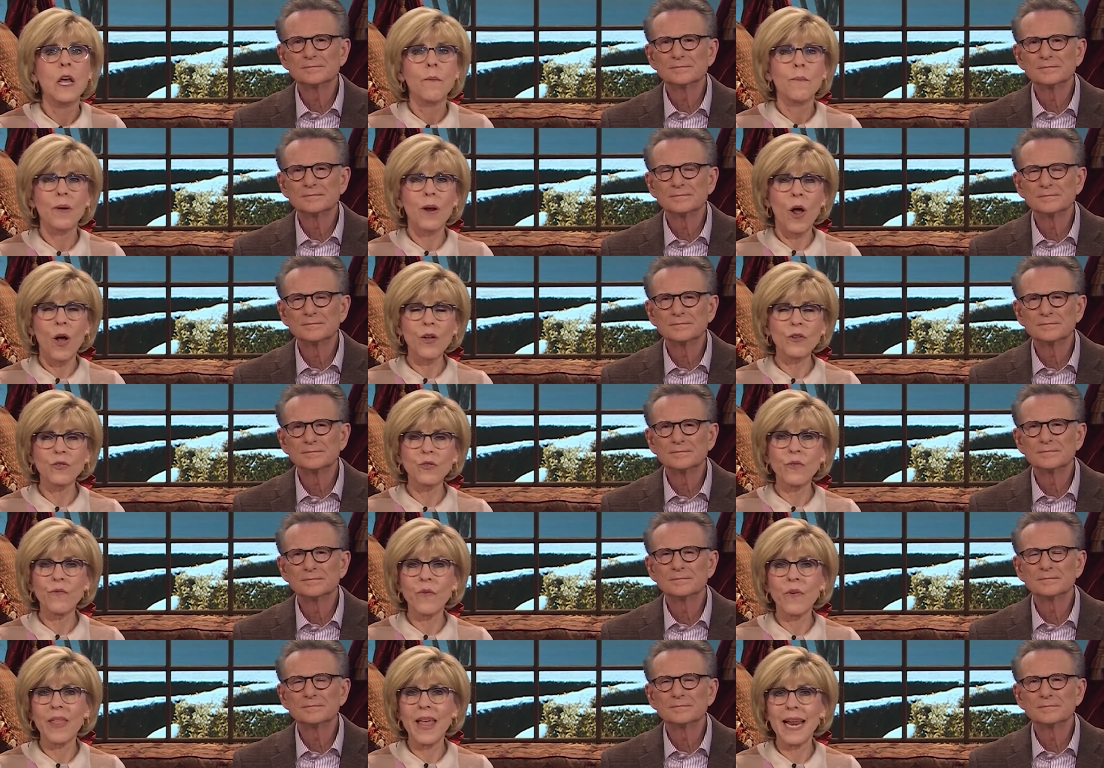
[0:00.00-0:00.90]
Speaker 1: but also
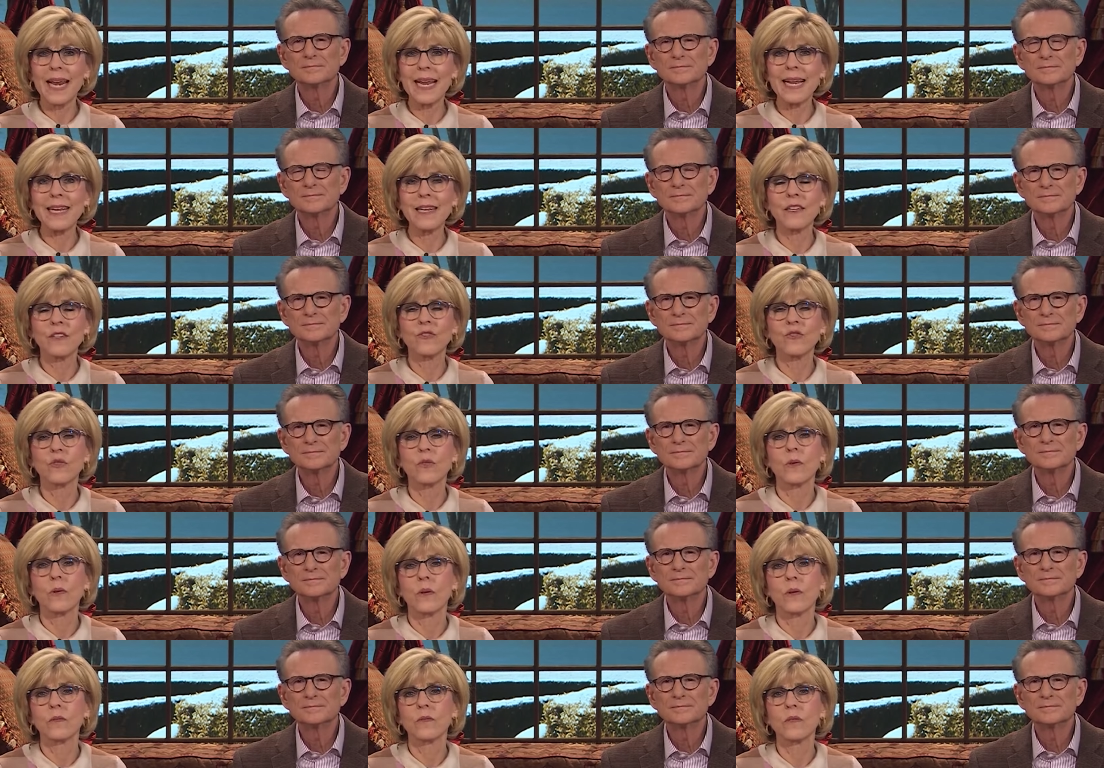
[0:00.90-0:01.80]
for that healing
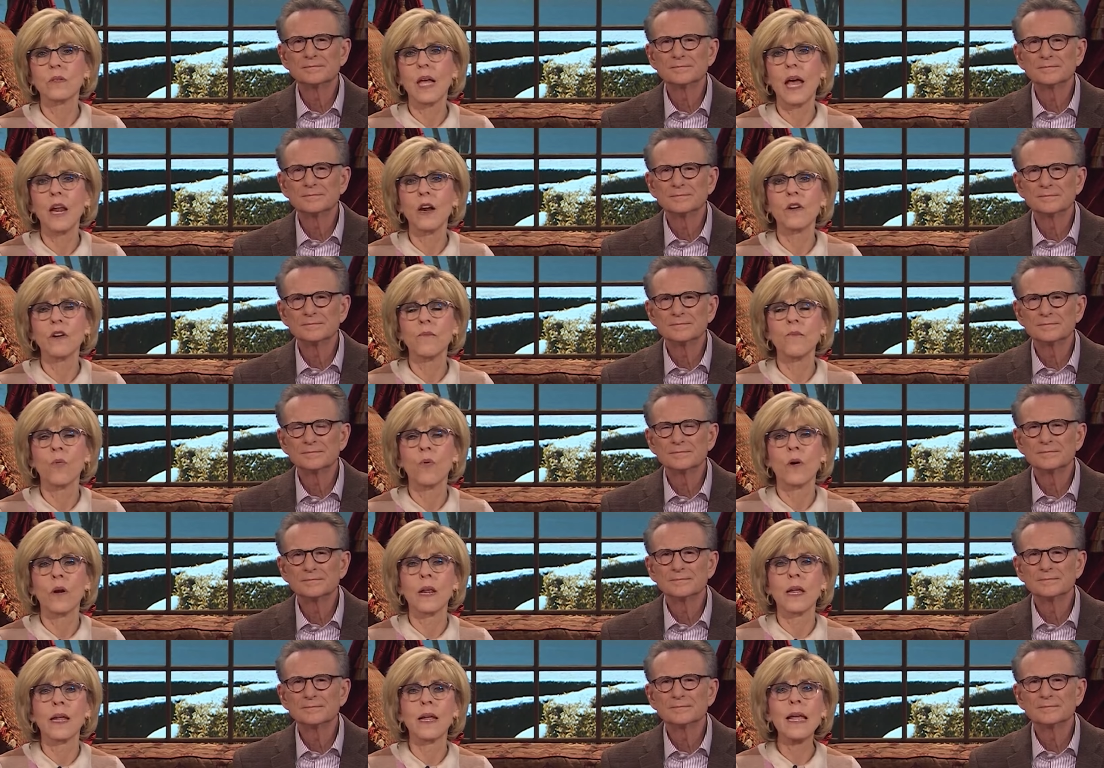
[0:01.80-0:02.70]
school on Saturday
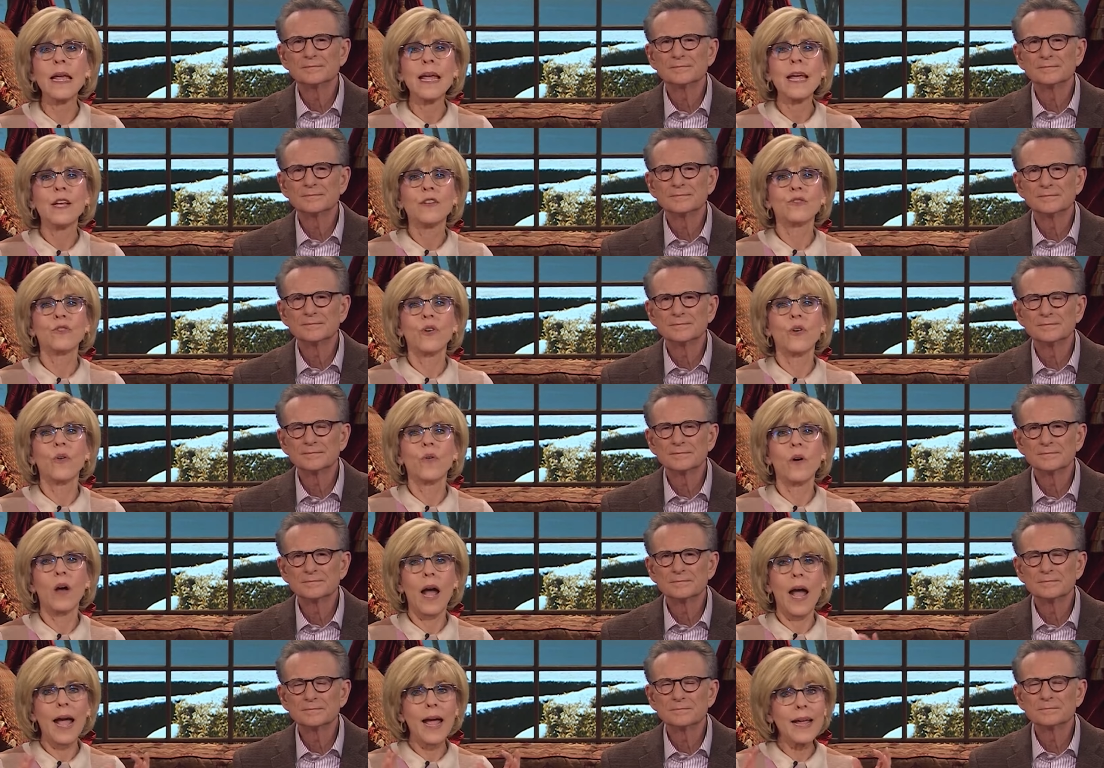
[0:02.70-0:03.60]
morning. So
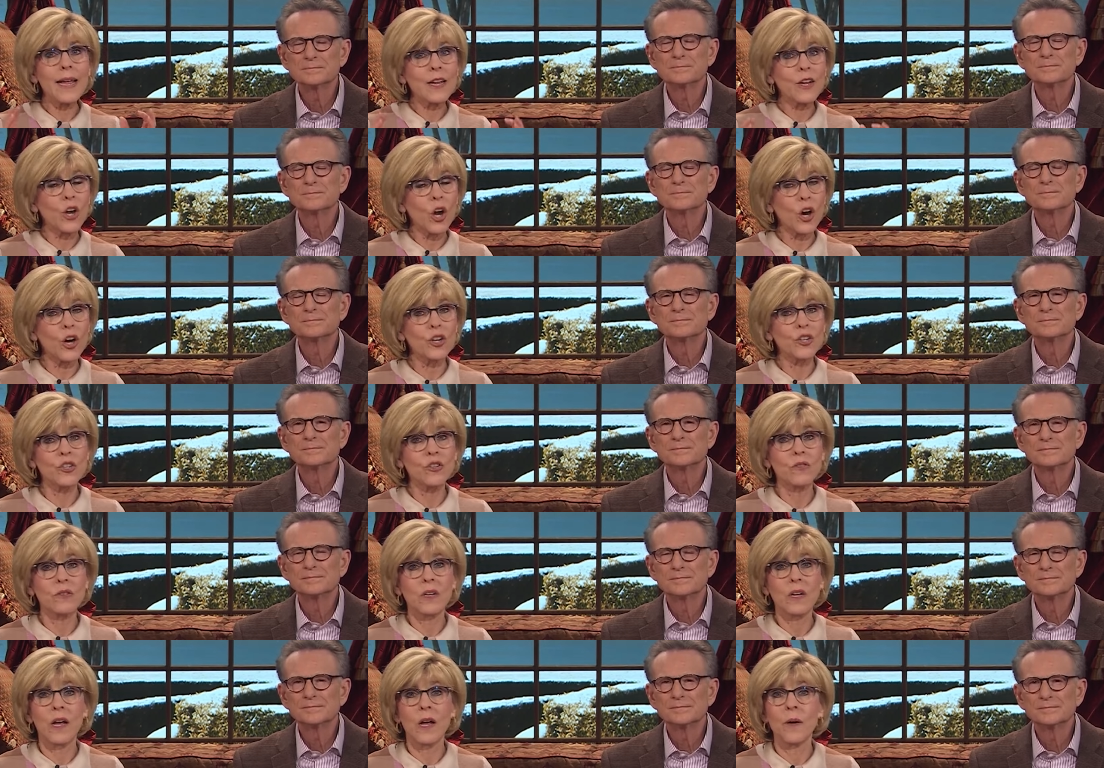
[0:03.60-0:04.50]
I encourage you
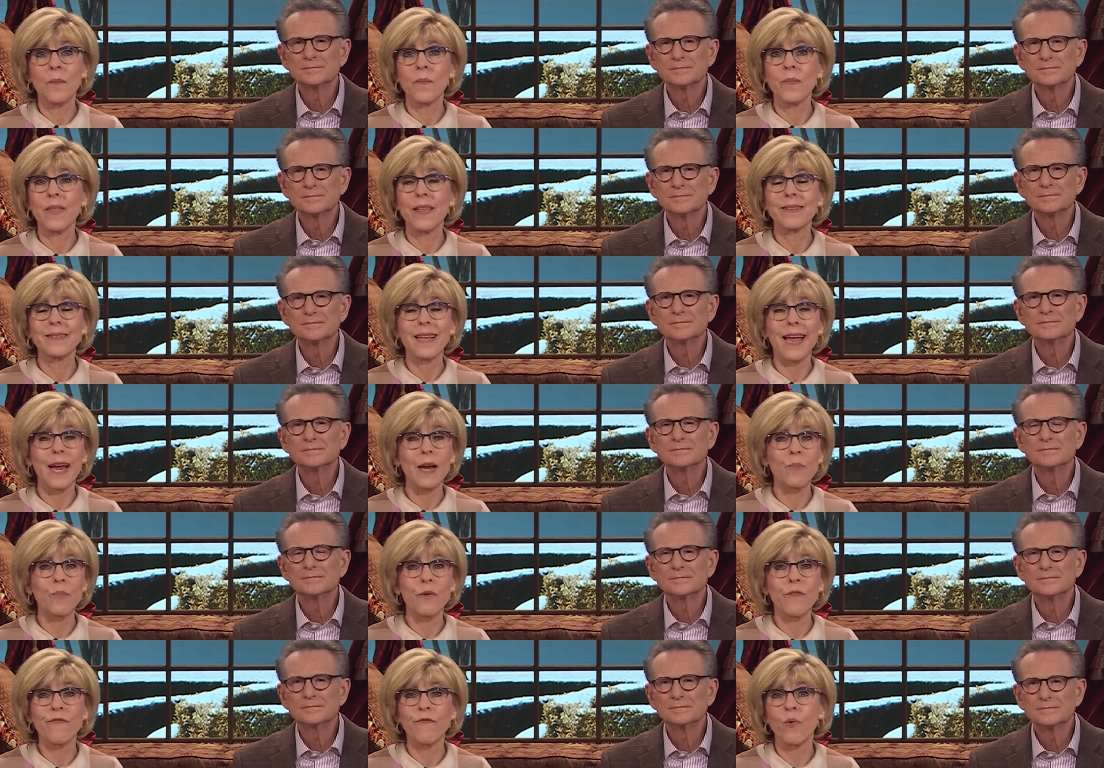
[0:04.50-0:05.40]
to come. It's
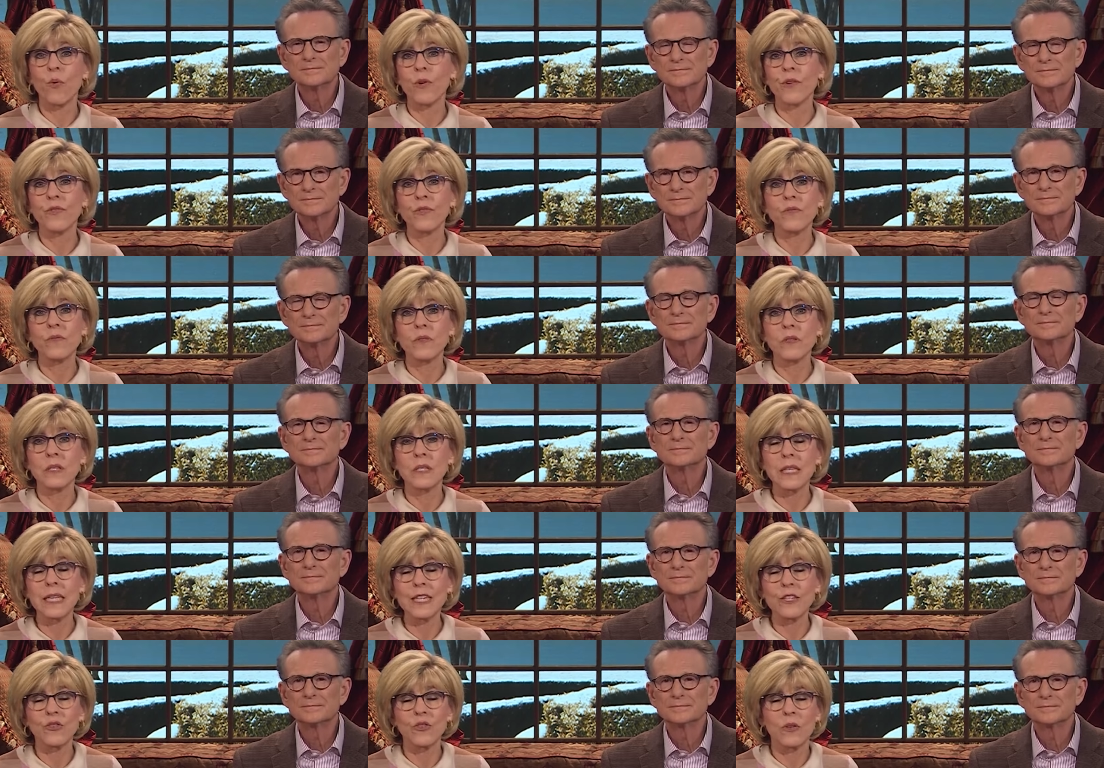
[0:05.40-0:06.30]
April fourth through the
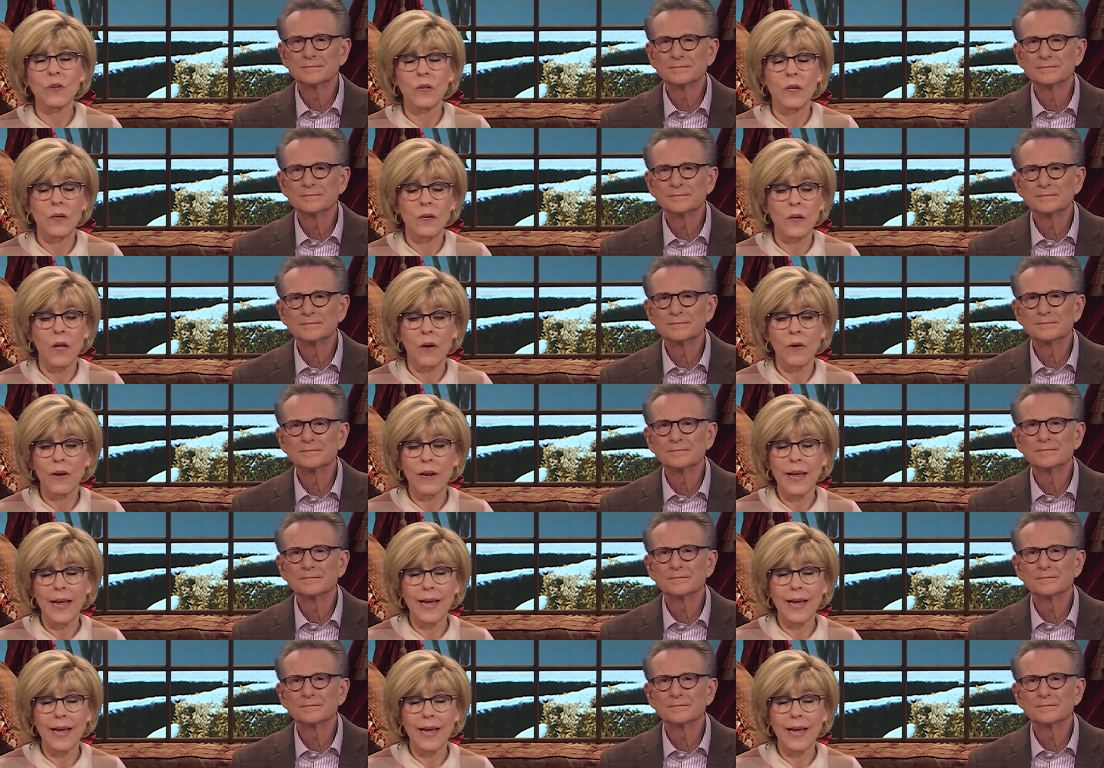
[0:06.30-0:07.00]
sixth. You can go to